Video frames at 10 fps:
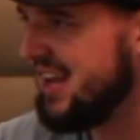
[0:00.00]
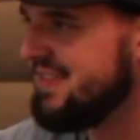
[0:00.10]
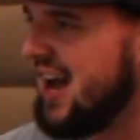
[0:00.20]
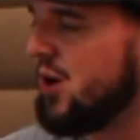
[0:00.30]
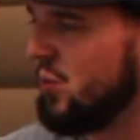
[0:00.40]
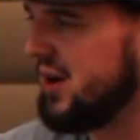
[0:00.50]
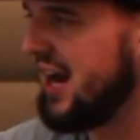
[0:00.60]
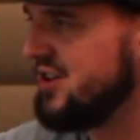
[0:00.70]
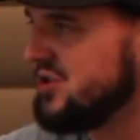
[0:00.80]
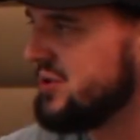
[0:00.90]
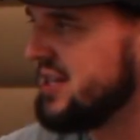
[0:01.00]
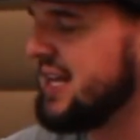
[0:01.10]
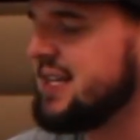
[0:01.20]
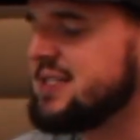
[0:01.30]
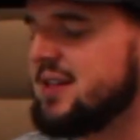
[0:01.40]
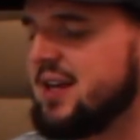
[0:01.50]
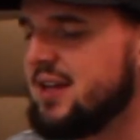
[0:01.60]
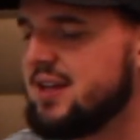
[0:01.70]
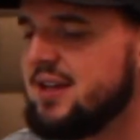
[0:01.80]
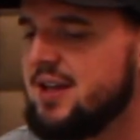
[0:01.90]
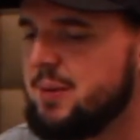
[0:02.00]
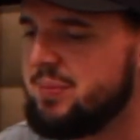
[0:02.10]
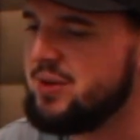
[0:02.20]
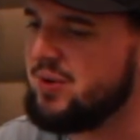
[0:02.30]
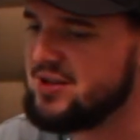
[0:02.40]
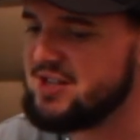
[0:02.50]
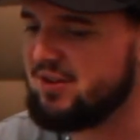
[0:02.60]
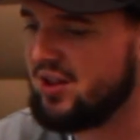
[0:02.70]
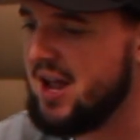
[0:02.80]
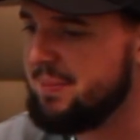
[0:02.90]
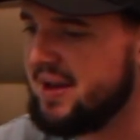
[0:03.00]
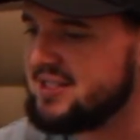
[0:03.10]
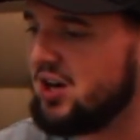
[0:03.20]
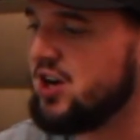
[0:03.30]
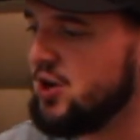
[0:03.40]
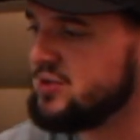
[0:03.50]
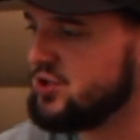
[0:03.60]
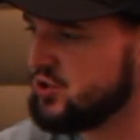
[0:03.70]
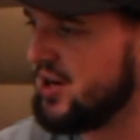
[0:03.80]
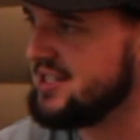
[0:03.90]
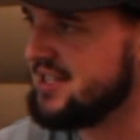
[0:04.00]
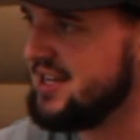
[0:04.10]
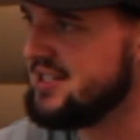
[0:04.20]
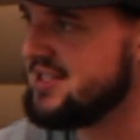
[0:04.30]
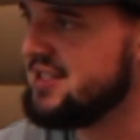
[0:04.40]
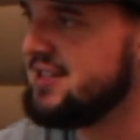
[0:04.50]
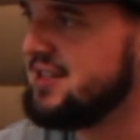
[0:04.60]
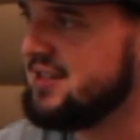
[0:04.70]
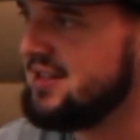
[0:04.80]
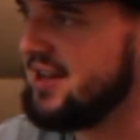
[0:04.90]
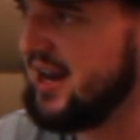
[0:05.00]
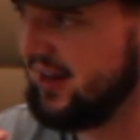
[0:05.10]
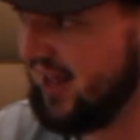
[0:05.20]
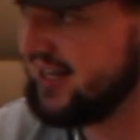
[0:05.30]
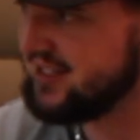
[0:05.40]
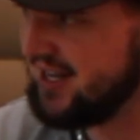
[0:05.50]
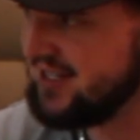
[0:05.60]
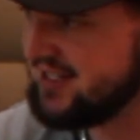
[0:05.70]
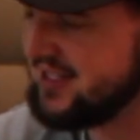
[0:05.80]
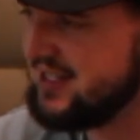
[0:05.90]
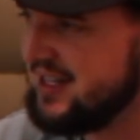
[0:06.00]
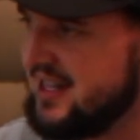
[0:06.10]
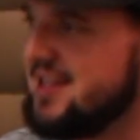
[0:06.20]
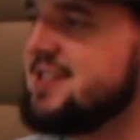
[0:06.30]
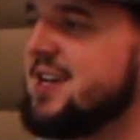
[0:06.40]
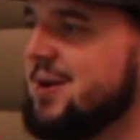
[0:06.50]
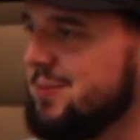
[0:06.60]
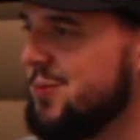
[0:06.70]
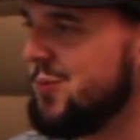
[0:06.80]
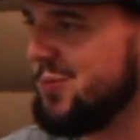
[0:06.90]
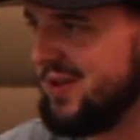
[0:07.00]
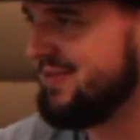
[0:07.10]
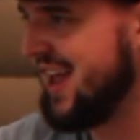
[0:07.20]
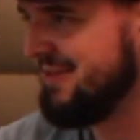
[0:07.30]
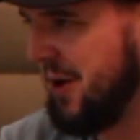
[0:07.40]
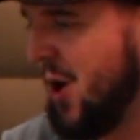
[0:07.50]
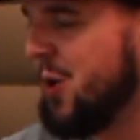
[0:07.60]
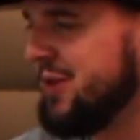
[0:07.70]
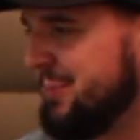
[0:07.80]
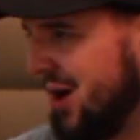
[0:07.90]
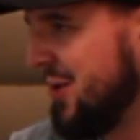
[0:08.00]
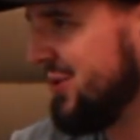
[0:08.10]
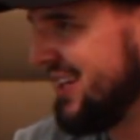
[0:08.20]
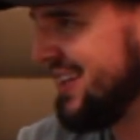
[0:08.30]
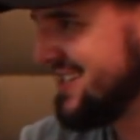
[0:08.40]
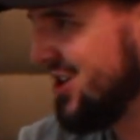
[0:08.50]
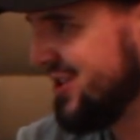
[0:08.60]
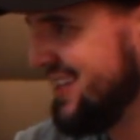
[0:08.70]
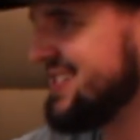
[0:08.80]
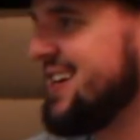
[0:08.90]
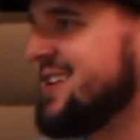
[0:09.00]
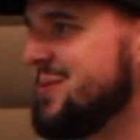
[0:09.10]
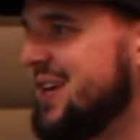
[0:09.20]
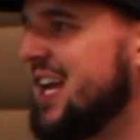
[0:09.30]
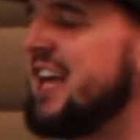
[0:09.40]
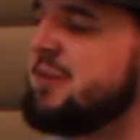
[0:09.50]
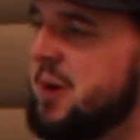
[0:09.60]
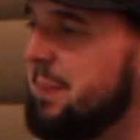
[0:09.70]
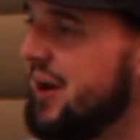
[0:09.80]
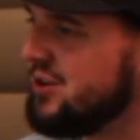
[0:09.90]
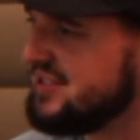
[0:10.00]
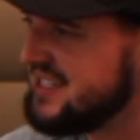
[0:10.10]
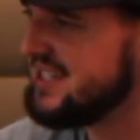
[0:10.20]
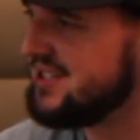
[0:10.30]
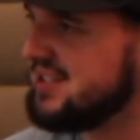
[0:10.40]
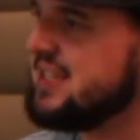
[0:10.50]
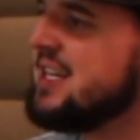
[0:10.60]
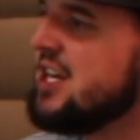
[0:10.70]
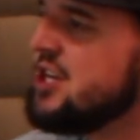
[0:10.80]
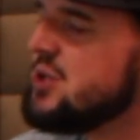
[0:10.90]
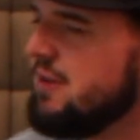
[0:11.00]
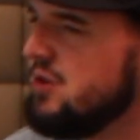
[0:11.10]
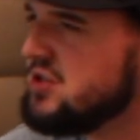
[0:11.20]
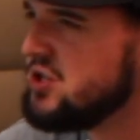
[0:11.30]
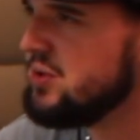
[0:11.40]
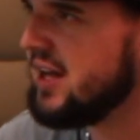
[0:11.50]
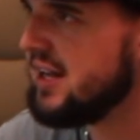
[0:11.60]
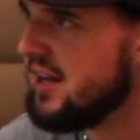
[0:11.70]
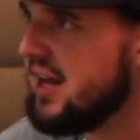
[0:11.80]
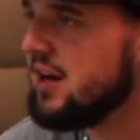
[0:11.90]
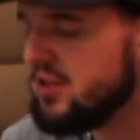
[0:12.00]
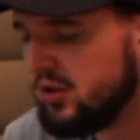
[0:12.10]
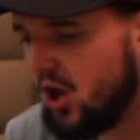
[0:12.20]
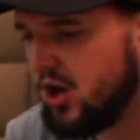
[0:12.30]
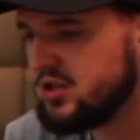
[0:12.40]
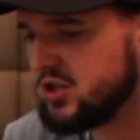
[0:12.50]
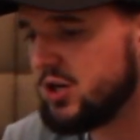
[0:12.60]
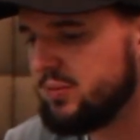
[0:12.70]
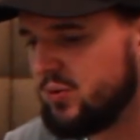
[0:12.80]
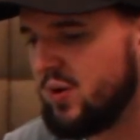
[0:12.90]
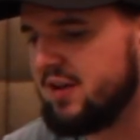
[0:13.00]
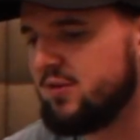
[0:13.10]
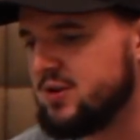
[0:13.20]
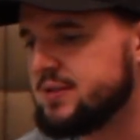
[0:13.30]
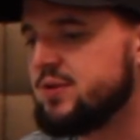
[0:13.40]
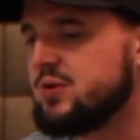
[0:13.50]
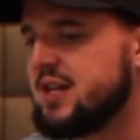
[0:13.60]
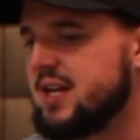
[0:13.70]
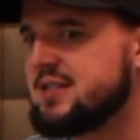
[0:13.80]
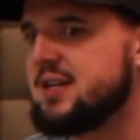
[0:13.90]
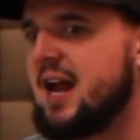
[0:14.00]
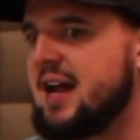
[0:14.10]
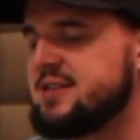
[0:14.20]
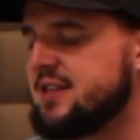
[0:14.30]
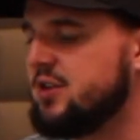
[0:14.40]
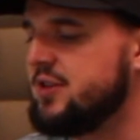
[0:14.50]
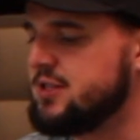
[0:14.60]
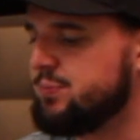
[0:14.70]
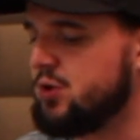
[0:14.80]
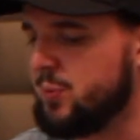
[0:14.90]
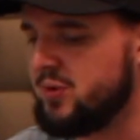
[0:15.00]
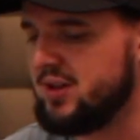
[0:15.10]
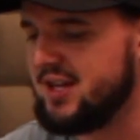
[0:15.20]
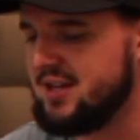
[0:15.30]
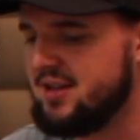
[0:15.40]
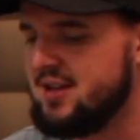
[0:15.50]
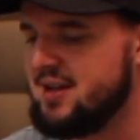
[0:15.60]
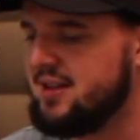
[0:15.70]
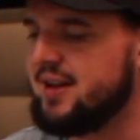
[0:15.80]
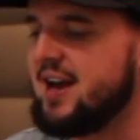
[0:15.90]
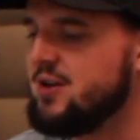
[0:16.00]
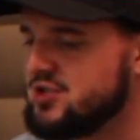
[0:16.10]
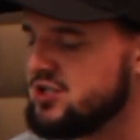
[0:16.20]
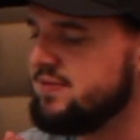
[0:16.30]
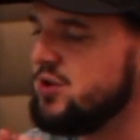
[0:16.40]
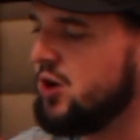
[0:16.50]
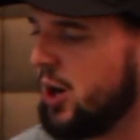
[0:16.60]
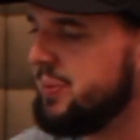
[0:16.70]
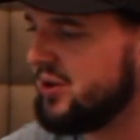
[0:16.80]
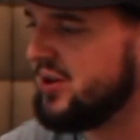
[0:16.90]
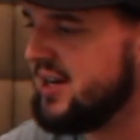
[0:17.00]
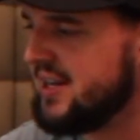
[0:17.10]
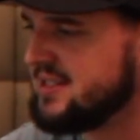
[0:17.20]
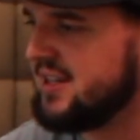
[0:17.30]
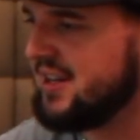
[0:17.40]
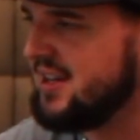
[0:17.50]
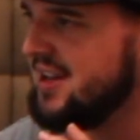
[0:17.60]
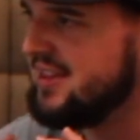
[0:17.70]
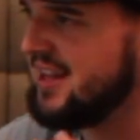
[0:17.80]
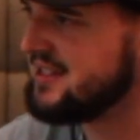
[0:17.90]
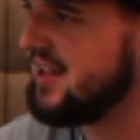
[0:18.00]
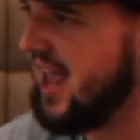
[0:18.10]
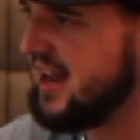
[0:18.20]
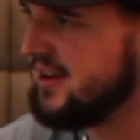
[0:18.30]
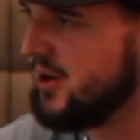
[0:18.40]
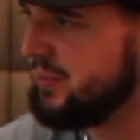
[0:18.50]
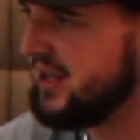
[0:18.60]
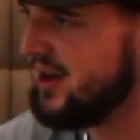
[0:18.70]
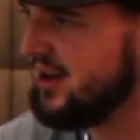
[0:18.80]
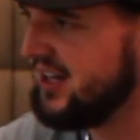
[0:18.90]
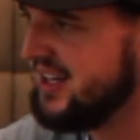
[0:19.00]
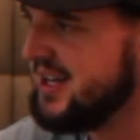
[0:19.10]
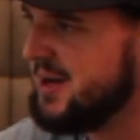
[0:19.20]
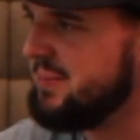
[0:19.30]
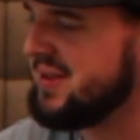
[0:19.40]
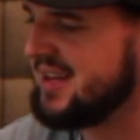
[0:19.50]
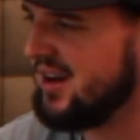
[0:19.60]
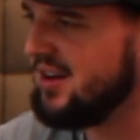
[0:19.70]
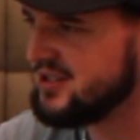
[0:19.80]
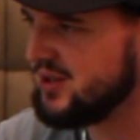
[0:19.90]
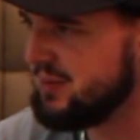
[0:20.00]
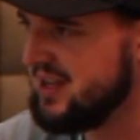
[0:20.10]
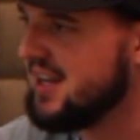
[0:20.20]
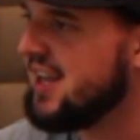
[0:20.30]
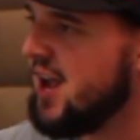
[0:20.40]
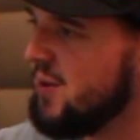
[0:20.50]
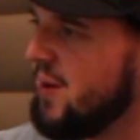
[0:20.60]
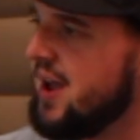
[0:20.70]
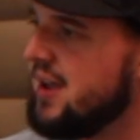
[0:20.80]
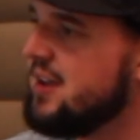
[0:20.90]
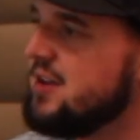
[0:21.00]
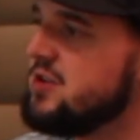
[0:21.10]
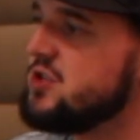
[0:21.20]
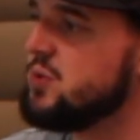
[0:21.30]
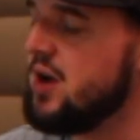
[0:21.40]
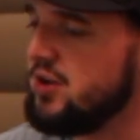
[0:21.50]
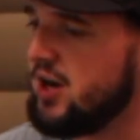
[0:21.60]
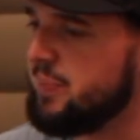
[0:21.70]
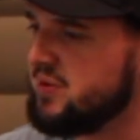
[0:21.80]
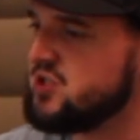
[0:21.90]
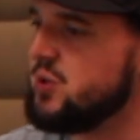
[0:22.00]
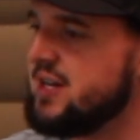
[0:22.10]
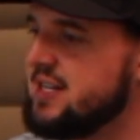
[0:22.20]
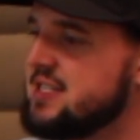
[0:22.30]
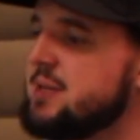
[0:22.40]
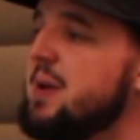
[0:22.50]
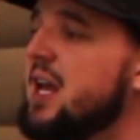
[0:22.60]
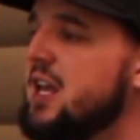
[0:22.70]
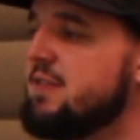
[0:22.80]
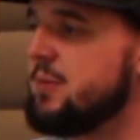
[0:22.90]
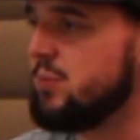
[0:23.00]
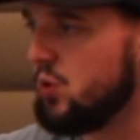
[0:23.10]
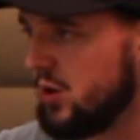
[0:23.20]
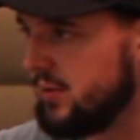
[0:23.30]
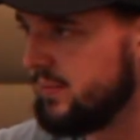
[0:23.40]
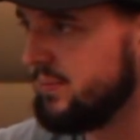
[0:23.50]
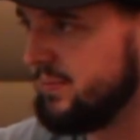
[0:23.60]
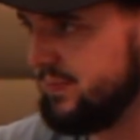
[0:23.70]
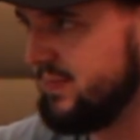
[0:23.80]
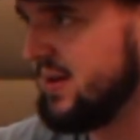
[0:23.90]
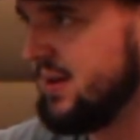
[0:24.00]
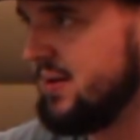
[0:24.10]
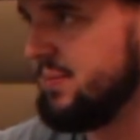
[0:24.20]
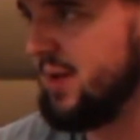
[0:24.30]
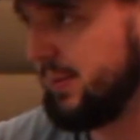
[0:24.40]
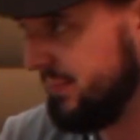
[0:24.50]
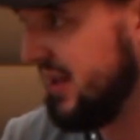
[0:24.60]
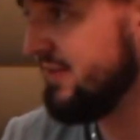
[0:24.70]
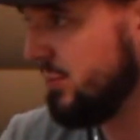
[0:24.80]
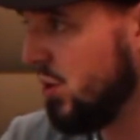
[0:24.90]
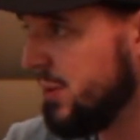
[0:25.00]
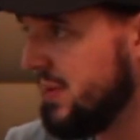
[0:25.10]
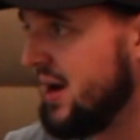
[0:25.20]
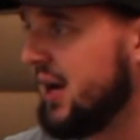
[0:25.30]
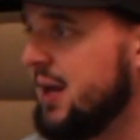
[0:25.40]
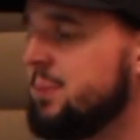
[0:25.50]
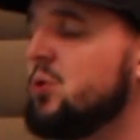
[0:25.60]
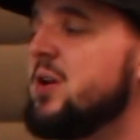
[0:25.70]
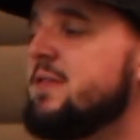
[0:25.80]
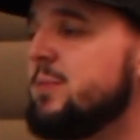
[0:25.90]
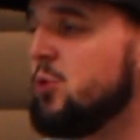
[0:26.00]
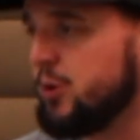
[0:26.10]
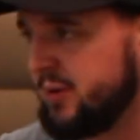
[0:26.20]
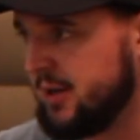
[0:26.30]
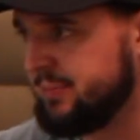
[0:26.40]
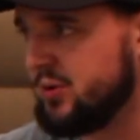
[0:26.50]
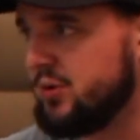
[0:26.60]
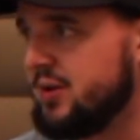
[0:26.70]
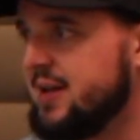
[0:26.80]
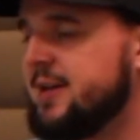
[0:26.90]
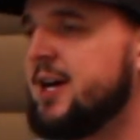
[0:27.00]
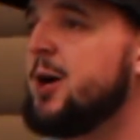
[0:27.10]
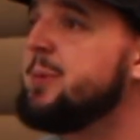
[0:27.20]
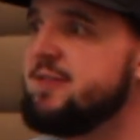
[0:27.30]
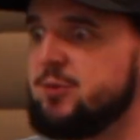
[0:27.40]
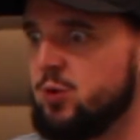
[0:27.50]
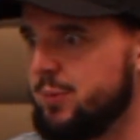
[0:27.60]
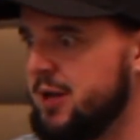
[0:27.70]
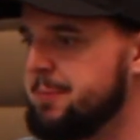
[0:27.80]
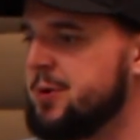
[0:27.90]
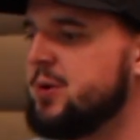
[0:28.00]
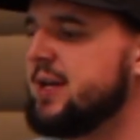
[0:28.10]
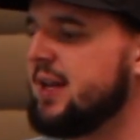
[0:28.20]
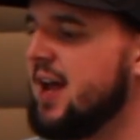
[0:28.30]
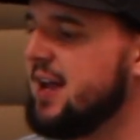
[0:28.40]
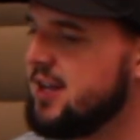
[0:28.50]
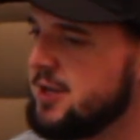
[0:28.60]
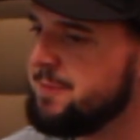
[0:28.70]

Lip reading: have the hang of it, how to work, how to do things, like, but then we also have a client base that already knows and trusts us and likes us. That's like, if they have a home, they probably will need these other things done. We can get them a bundled deal. And so I view it too, like, again, in the long term, the way I've always viewed things and how to scale things appropriately. Like, I don't just view carpet cleaning as like, that's the end all be all. But it also could be a gateway into other opportunities to make even more money, employ even more people, help even more people. And like,